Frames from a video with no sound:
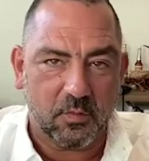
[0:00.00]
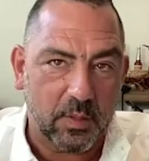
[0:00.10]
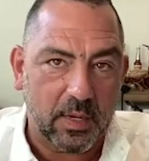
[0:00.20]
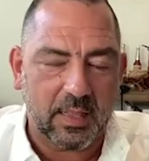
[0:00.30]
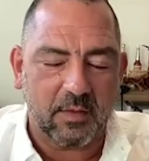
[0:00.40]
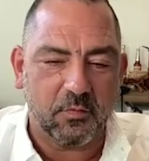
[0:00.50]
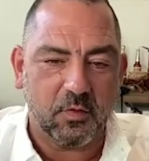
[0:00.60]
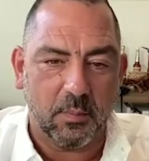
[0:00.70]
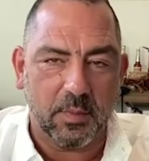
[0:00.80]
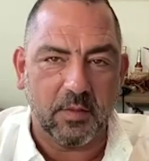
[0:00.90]
So when I think of
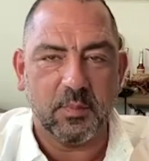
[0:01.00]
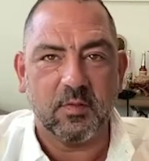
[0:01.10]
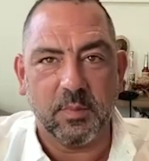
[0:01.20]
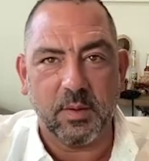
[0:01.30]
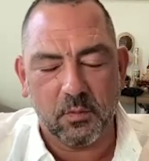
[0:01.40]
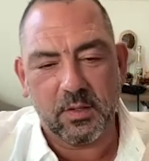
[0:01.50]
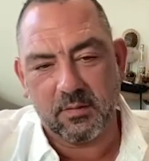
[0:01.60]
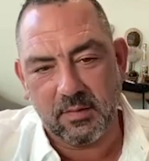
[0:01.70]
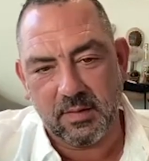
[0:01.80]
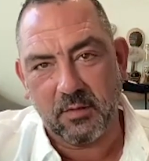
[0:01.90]
shamanism, it's about looking
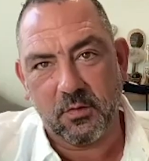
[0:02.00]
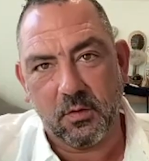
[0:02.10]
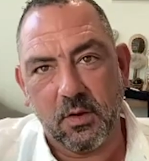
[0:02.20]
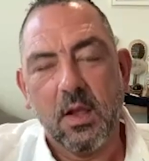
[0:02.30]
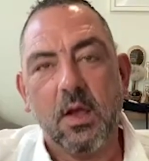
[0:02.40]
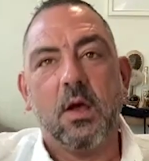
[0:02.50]
to nature